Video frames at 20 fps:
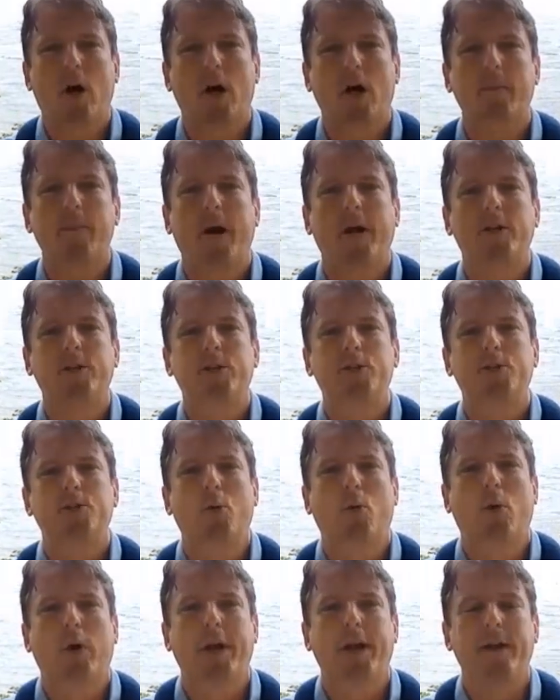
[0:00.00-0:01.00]
to talk about is
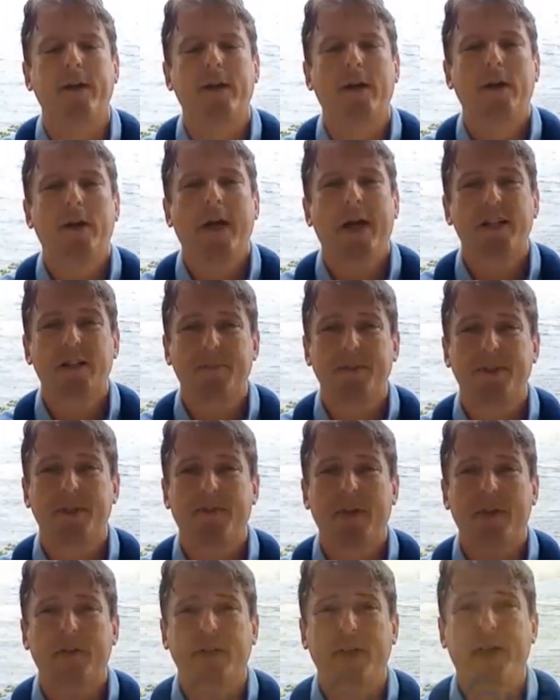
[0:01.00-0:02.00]
story, and
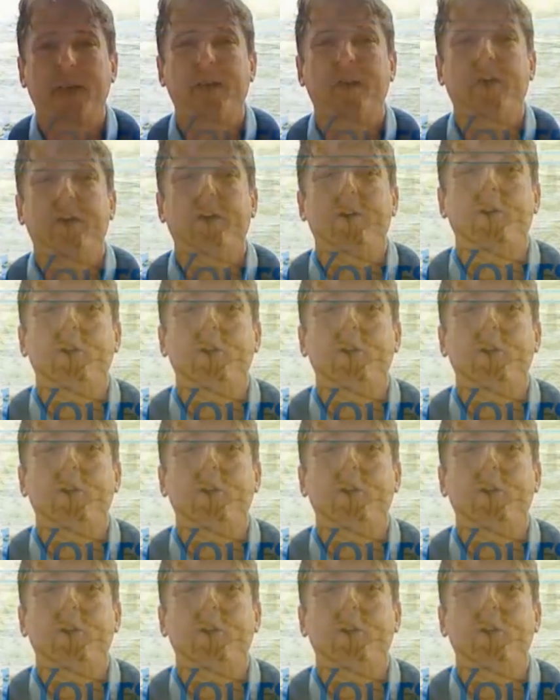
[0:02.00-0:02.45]
specifically